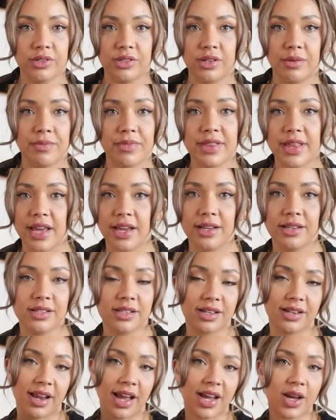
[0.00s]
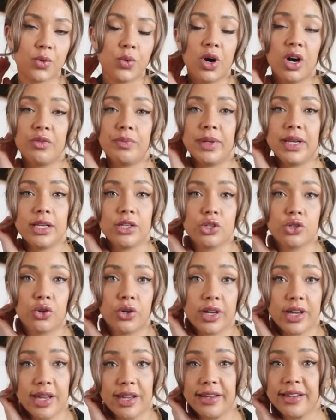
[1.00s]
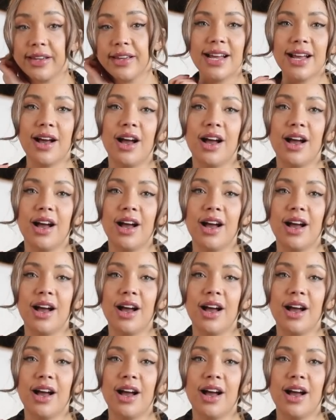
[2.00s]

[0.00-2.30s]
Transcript: some things and like what I've been enjoying.